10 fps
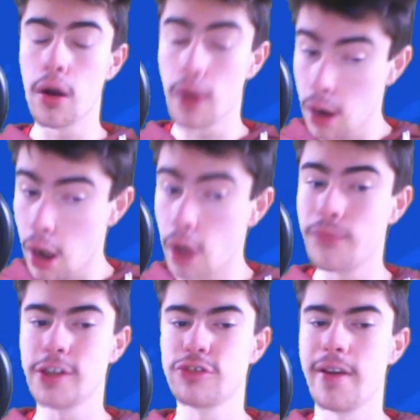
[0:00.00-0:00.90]
home
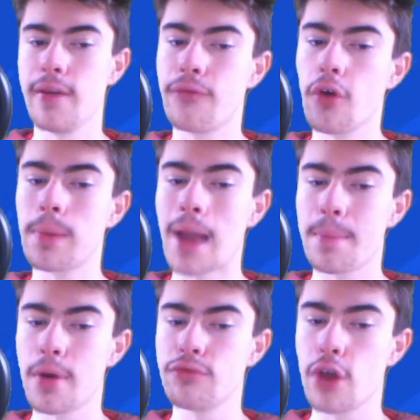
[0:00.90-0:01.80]
victory for
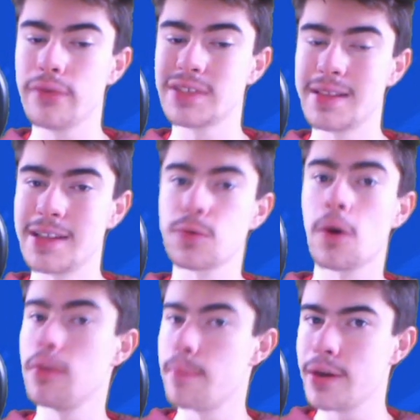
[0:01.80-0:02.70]
Blackburn Rovers in this
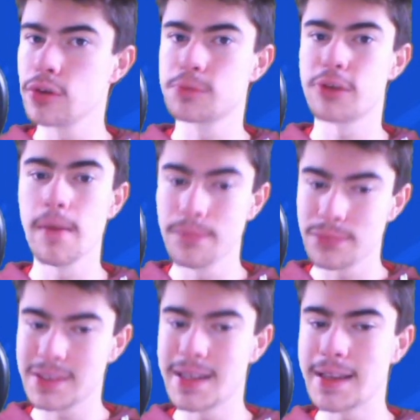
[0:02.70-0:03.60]
one. Middlesbrough
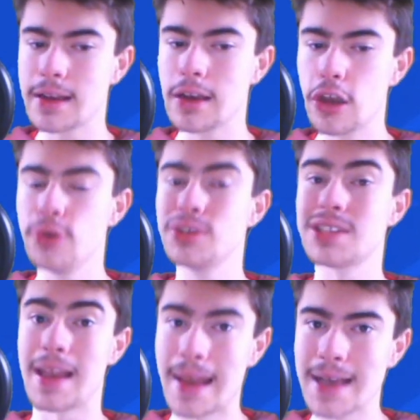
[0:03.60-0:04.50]
did lose
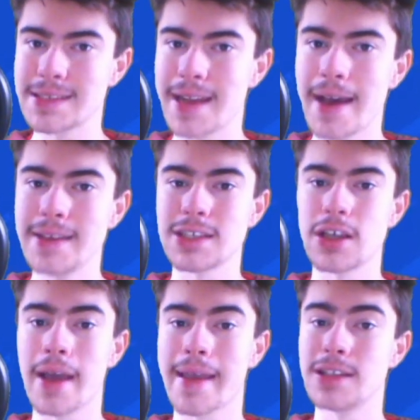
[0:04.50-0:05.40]
last night
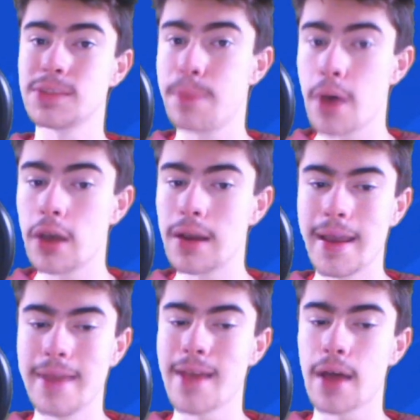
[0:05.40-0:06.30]
against
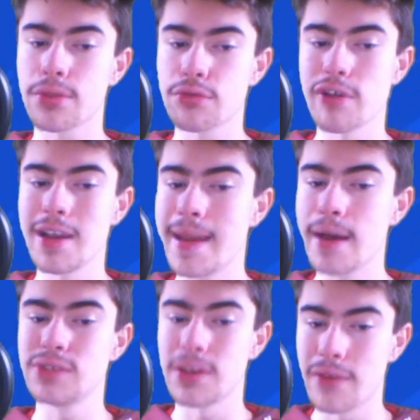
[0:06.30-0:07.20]
Burnley in that
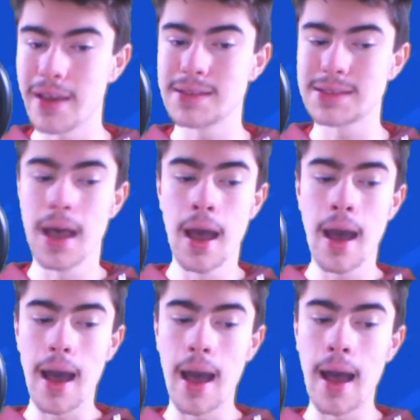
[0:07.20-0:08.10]
3-0 defeat.
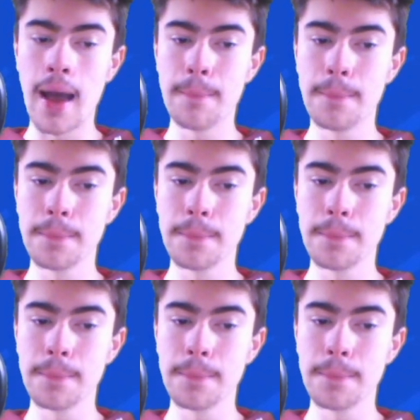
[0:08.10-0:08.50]
So